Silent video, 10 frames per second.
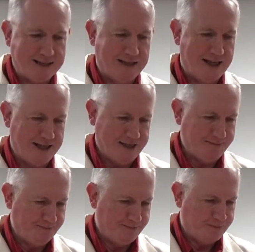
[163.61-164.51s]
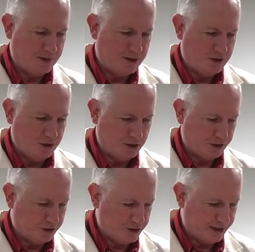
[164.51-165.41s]
line,
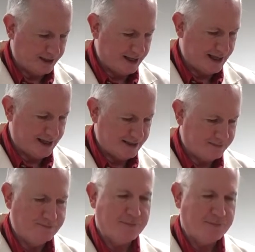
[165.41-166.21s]
you're going to cut.